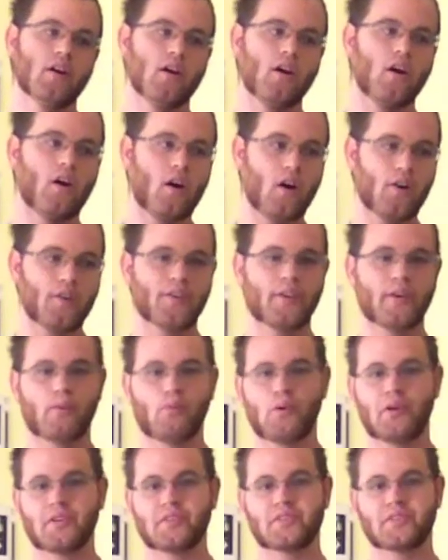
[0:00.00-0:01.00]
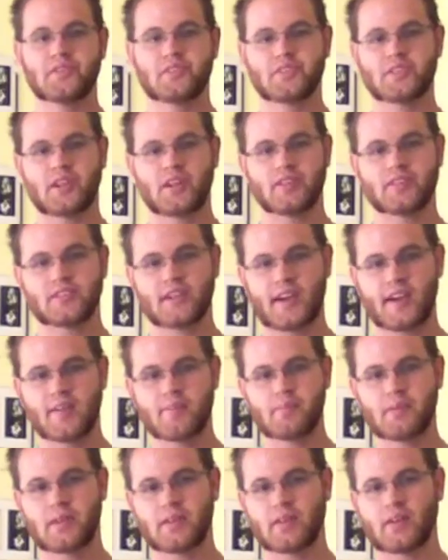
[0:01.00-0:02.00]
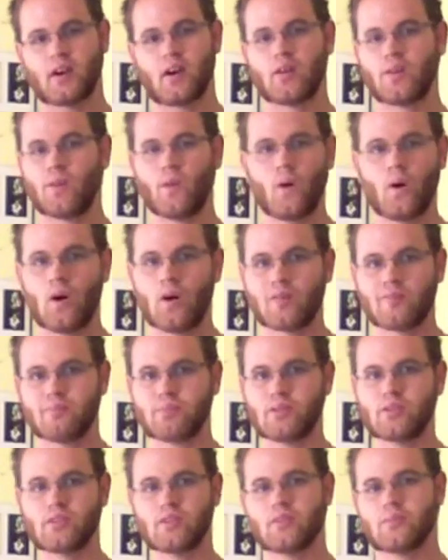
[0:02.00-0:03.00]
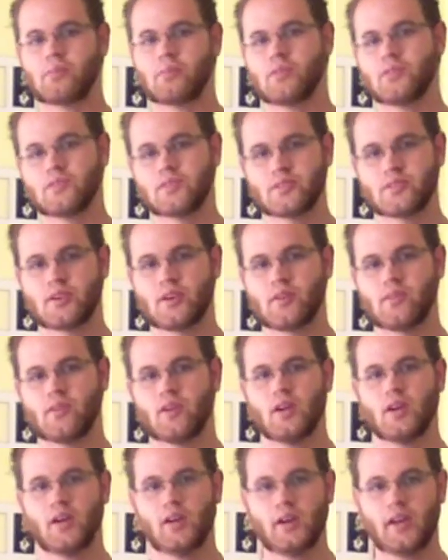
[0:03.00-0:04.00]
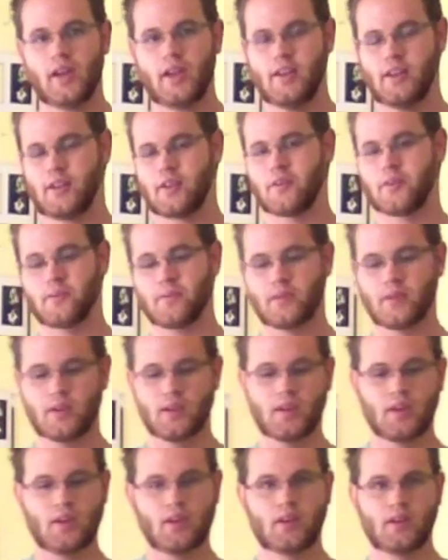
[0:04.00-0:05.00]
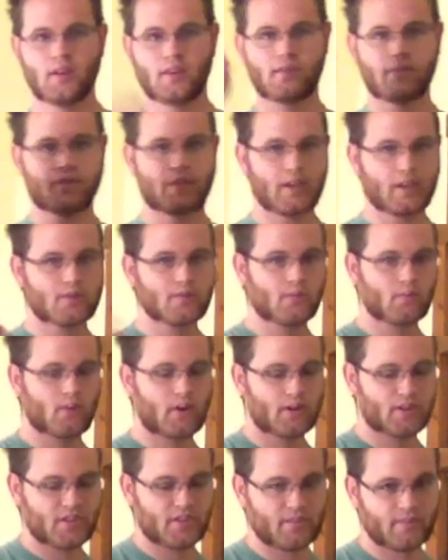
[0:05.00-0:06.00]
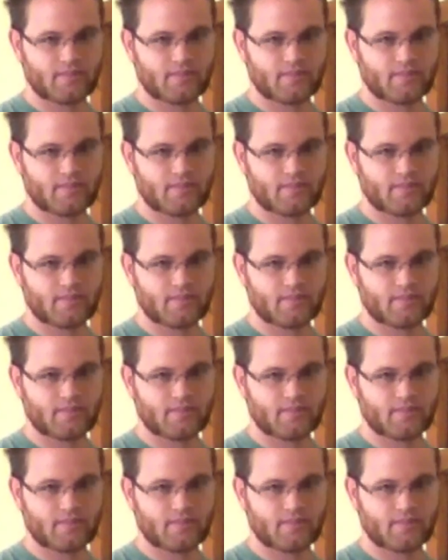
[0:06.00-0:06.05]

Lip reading: all at once instead of typing a long blurb. So, anywho, thanks for watching.